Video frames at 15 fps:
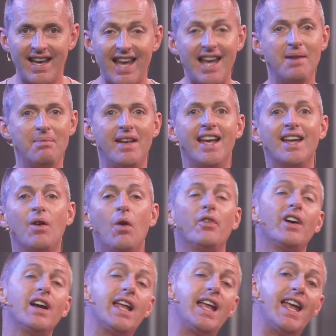He made
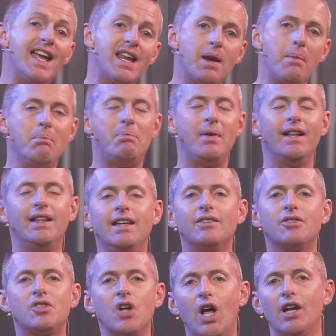over $8
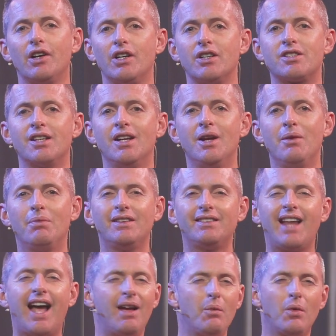billion,
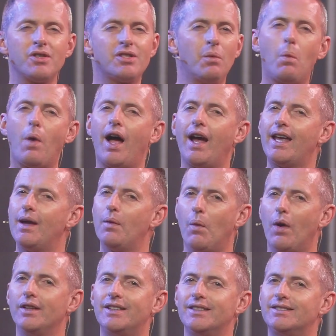but that wasn't why he
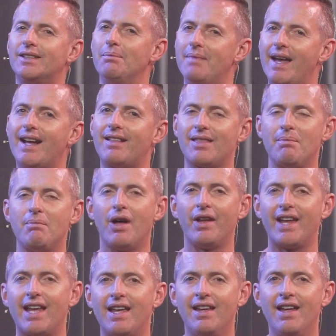wanted to make the
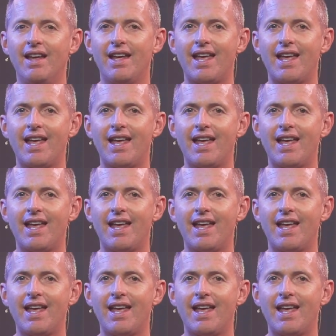money.